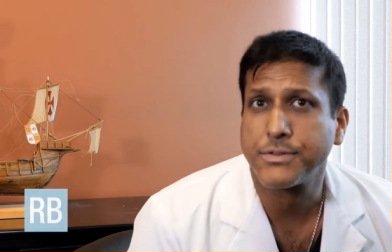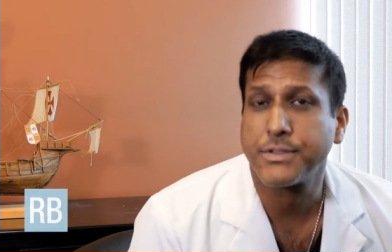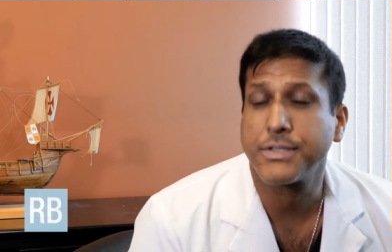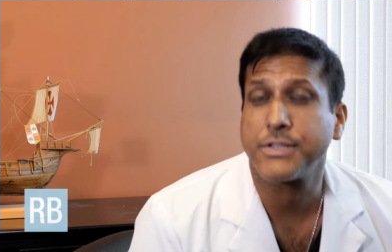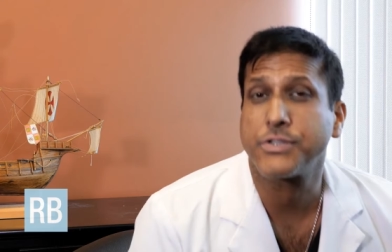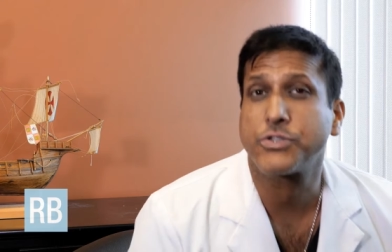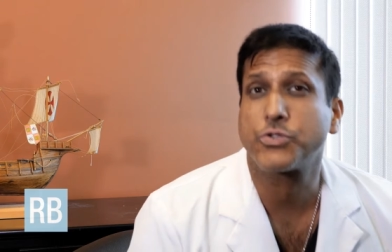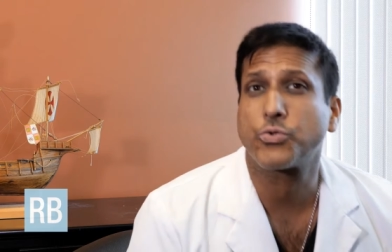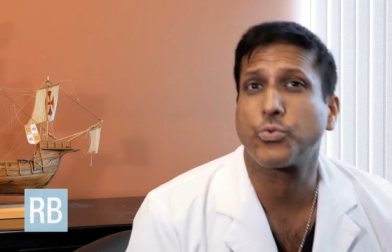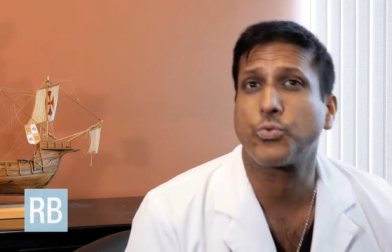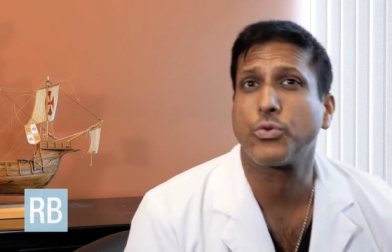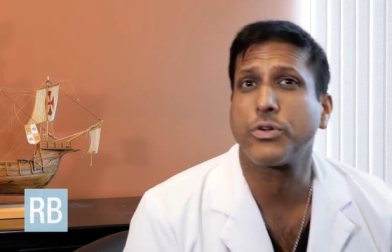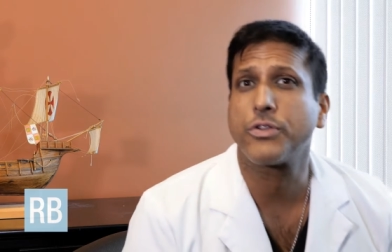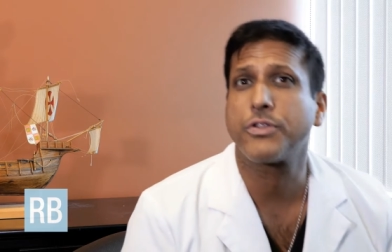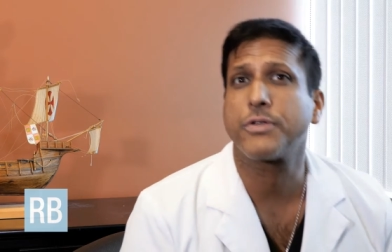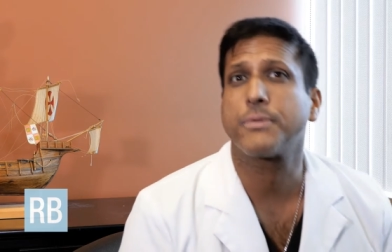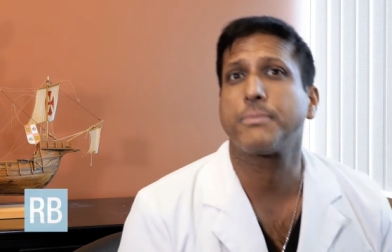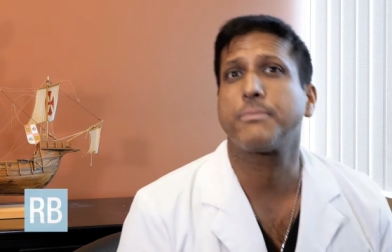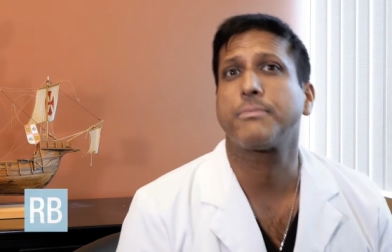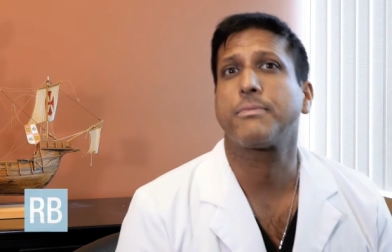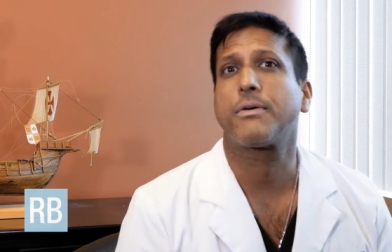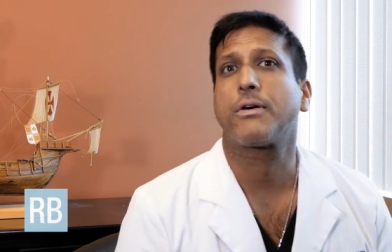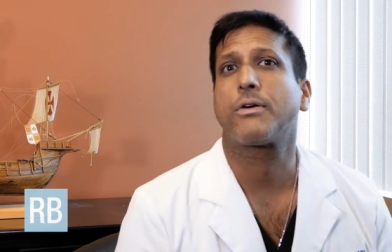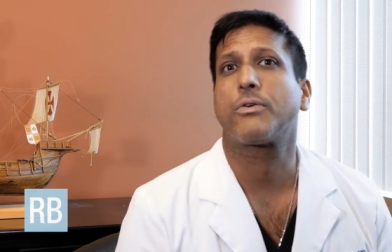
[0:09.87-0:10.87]
these
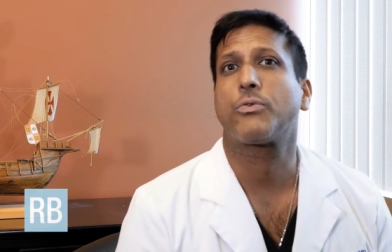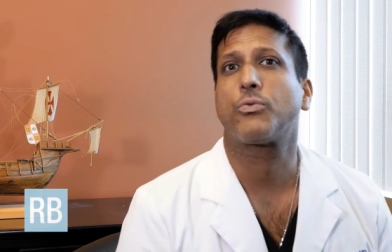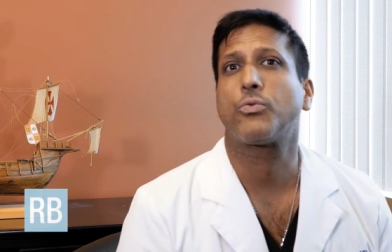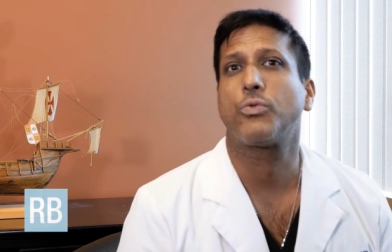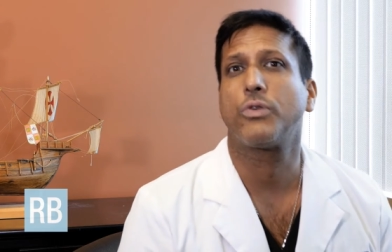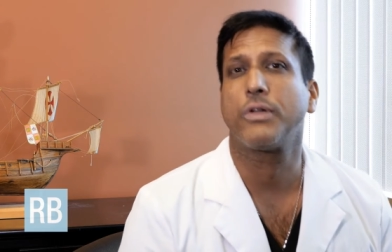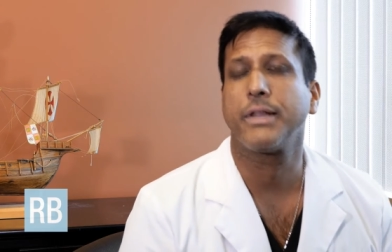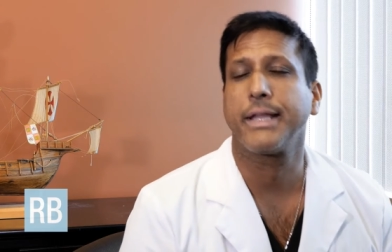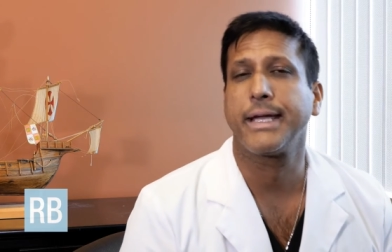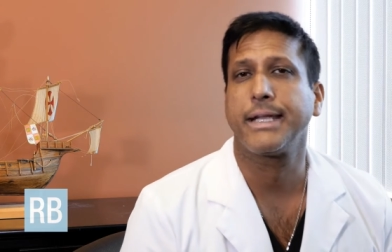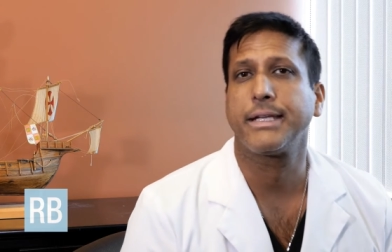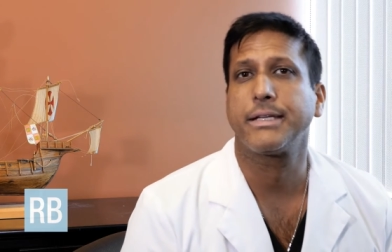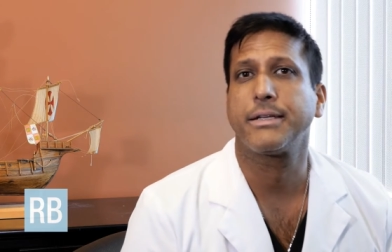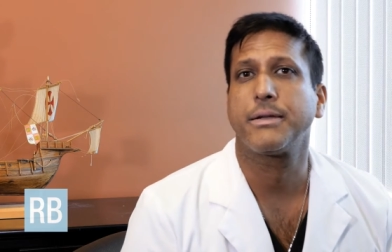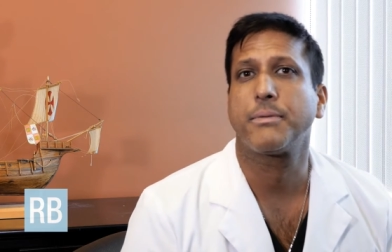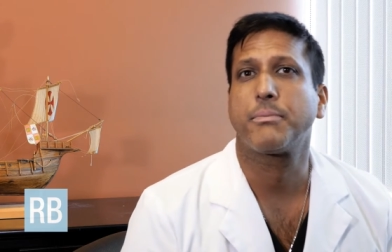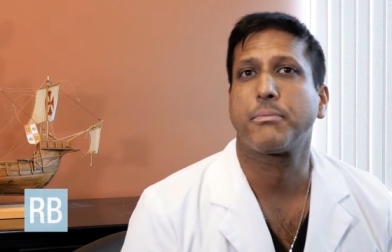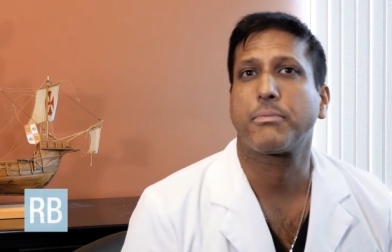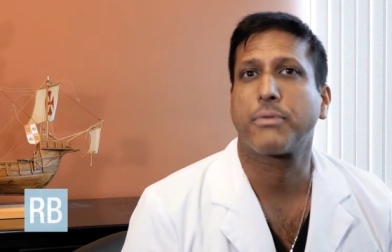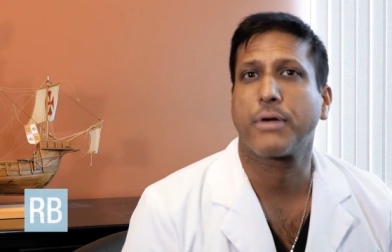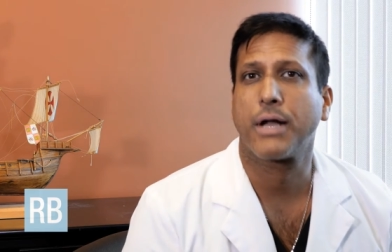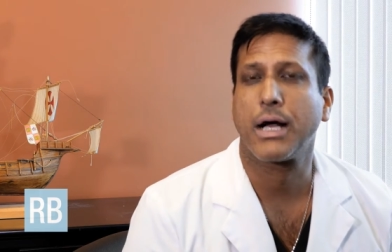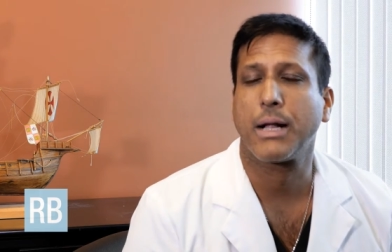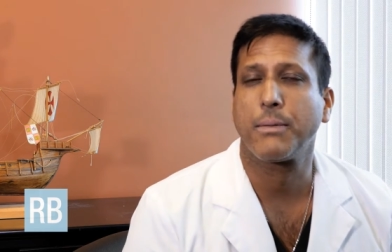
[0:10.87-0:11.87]
rhythm-related
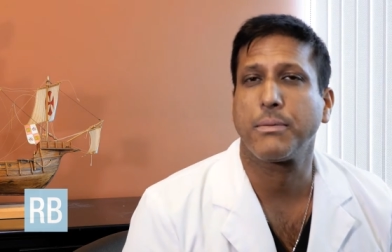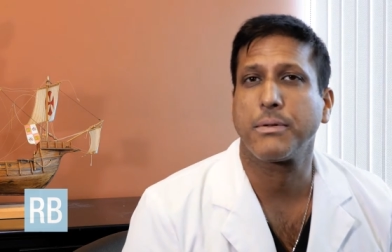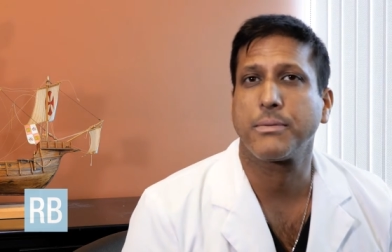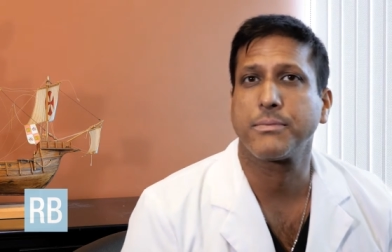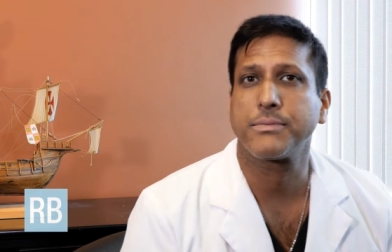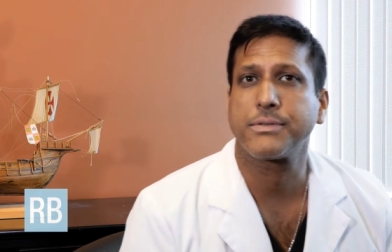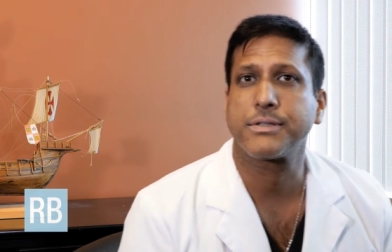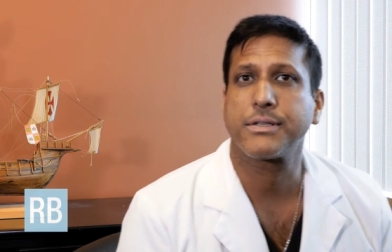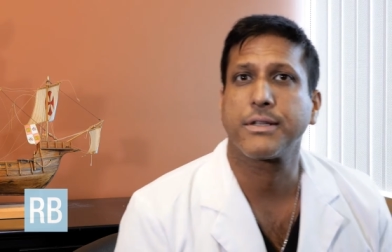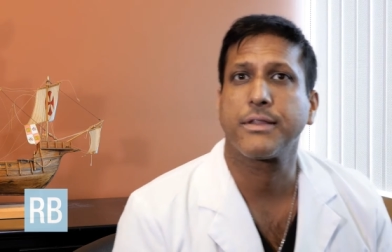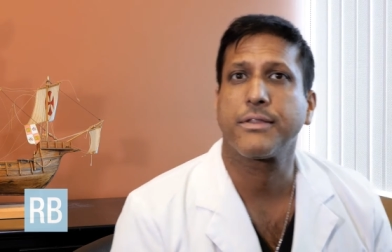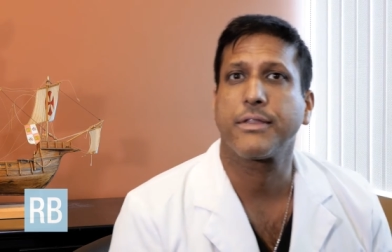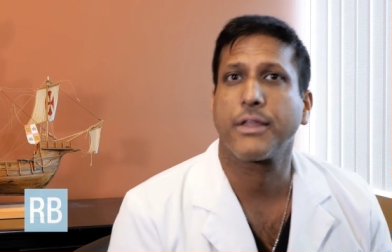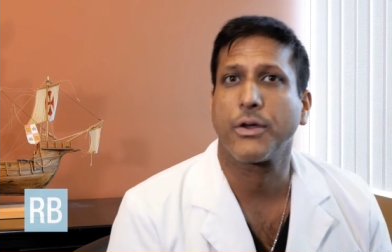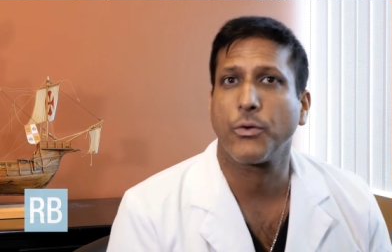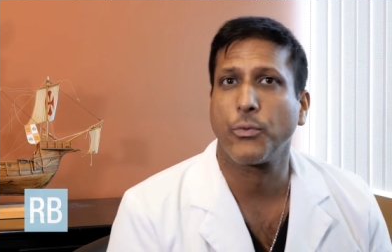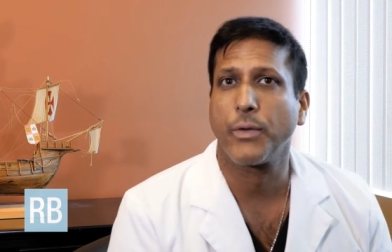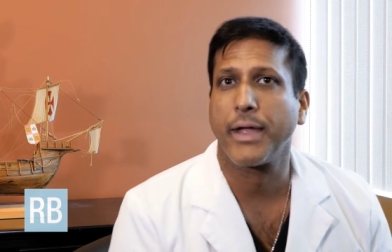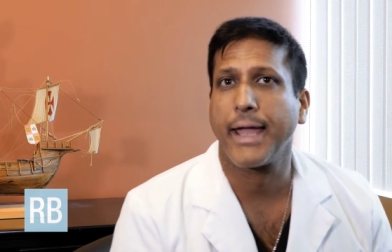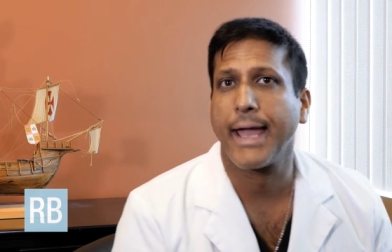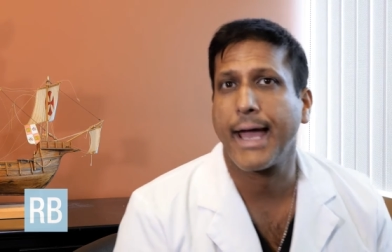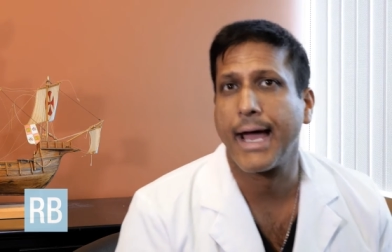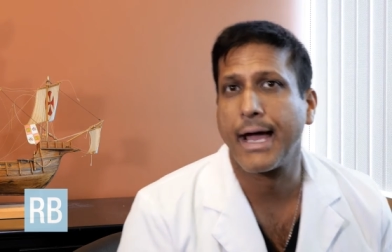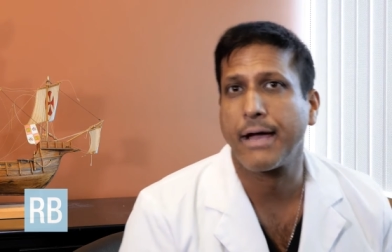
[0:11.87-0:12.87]
problems that
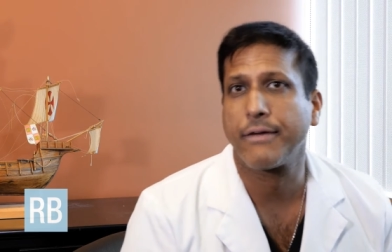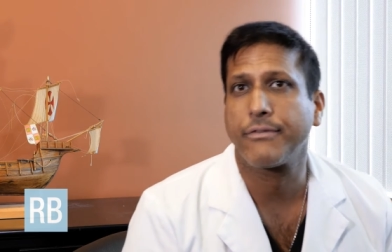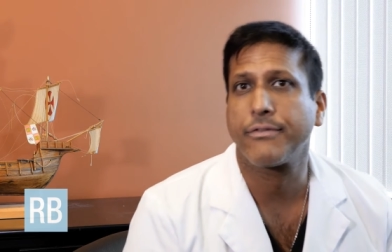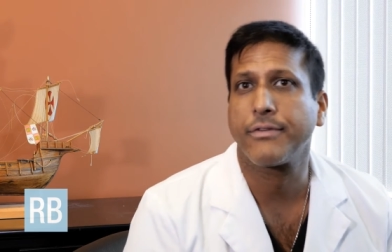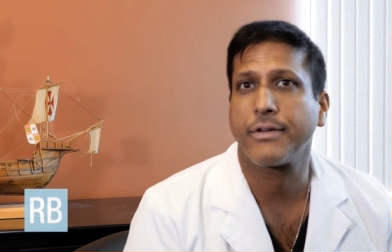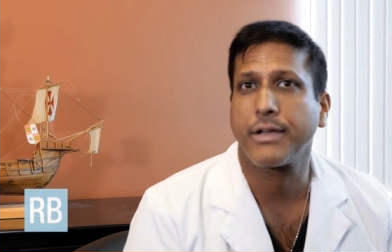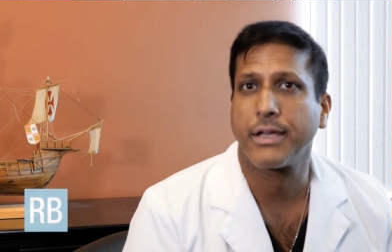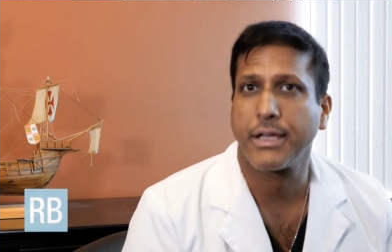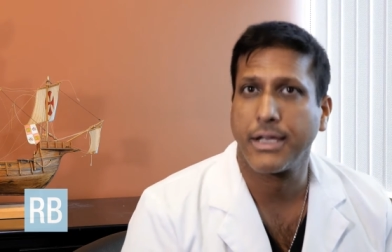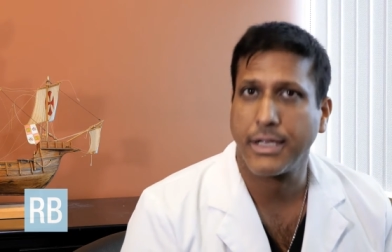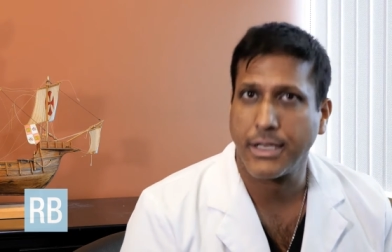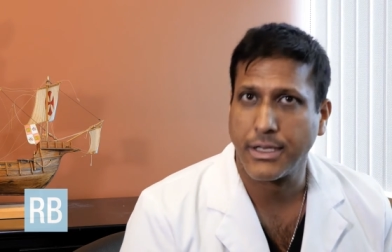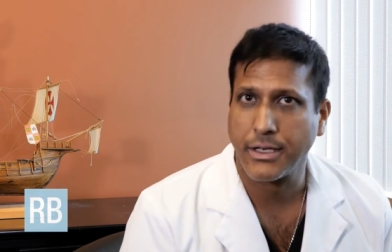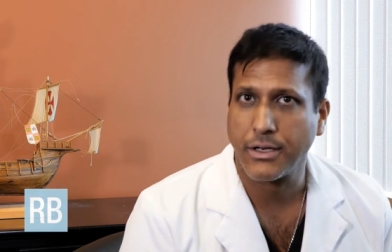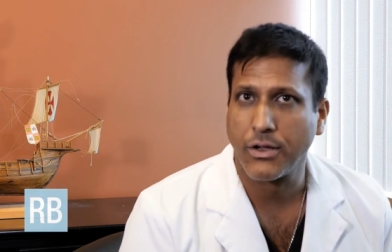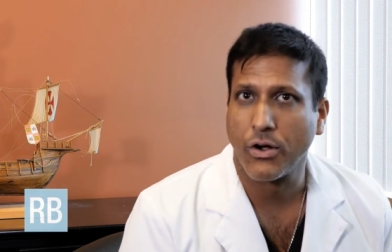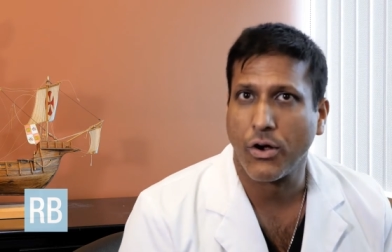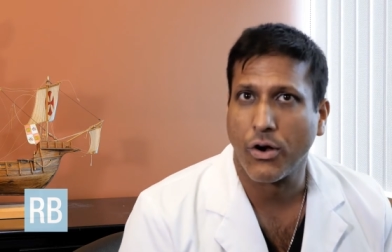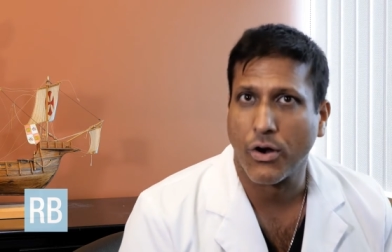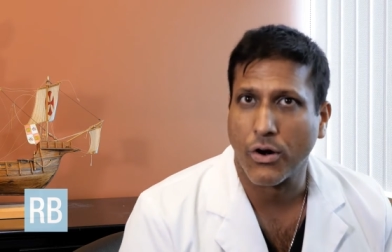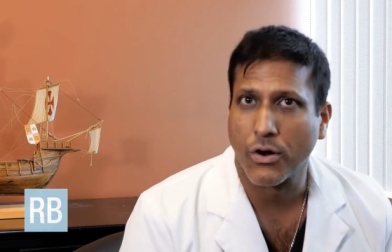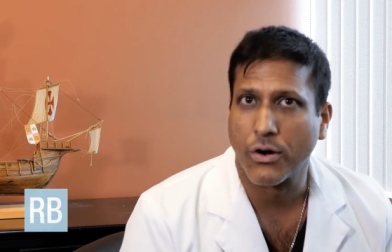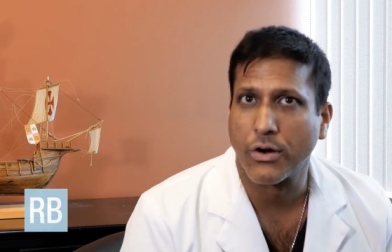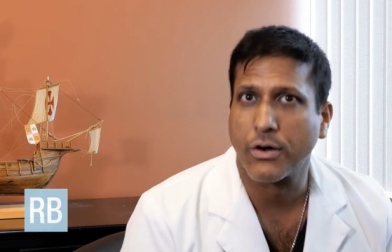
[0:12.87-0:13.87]
we have in
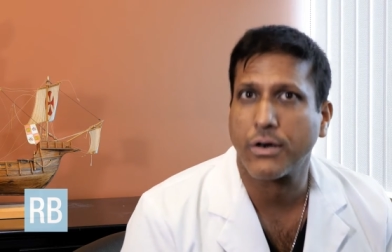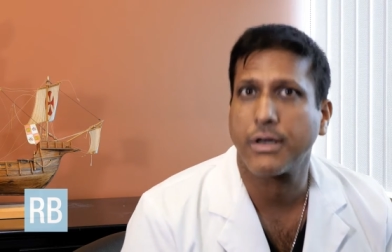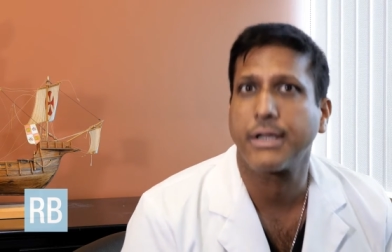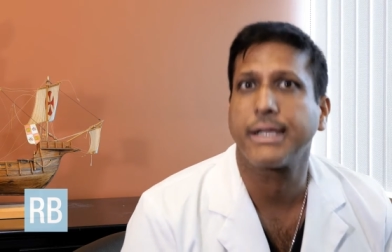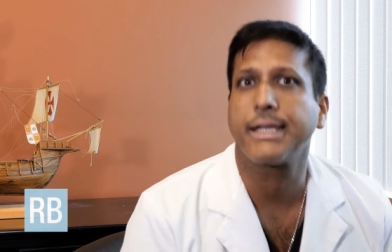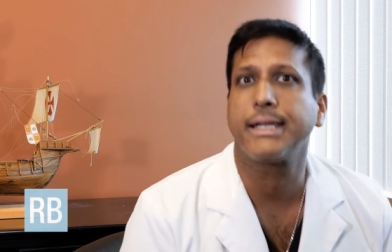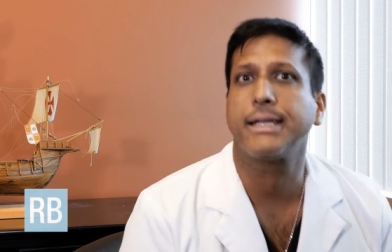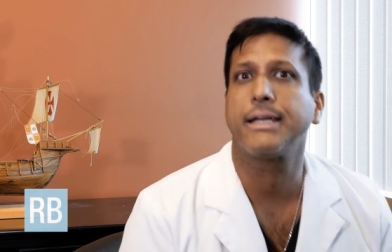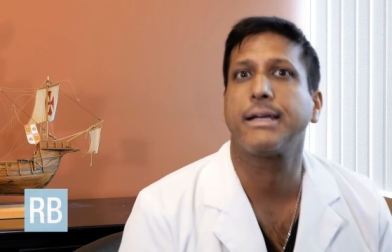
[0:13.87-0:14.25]
our